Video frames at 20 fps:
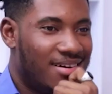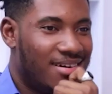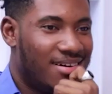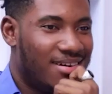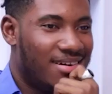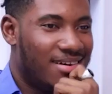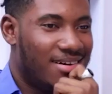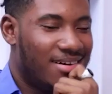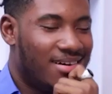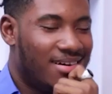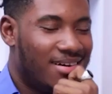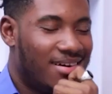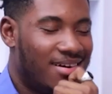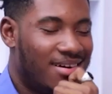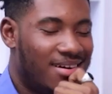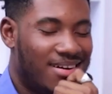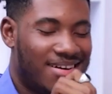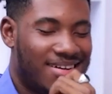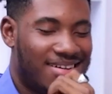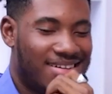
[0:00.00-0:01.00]
assistant
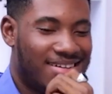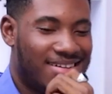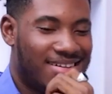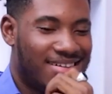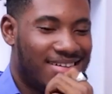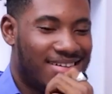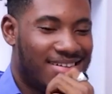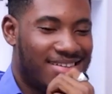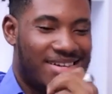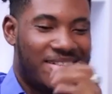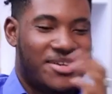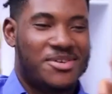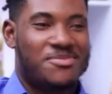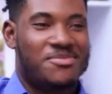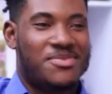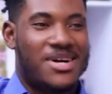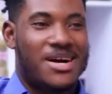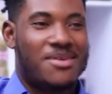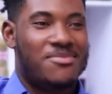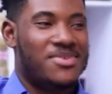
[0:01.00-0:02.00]
project manager at a real
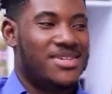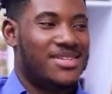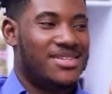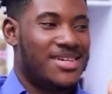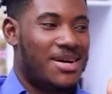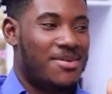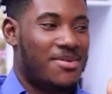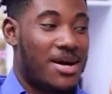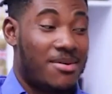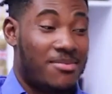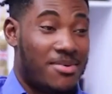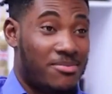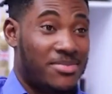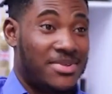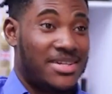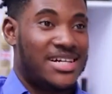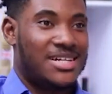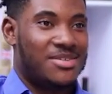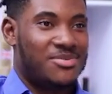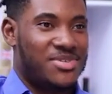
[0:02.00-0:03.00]
estate company called
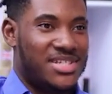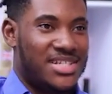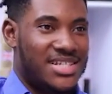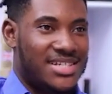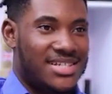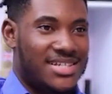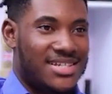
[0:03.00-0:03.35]
ATC